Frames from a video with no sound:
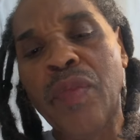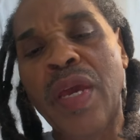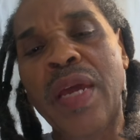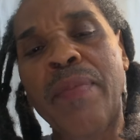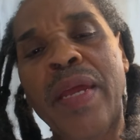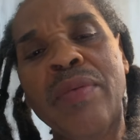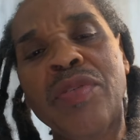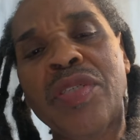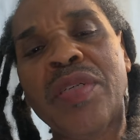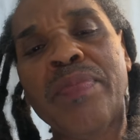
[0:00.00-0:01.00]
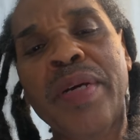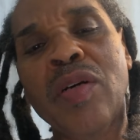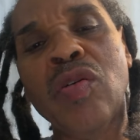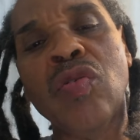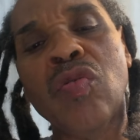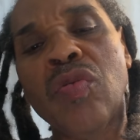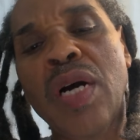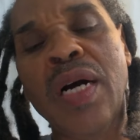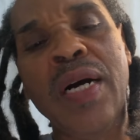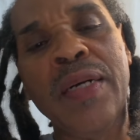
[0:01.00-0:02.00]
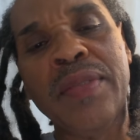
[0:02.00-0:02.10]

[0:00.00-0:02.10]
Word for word: and man it was just a big old uh,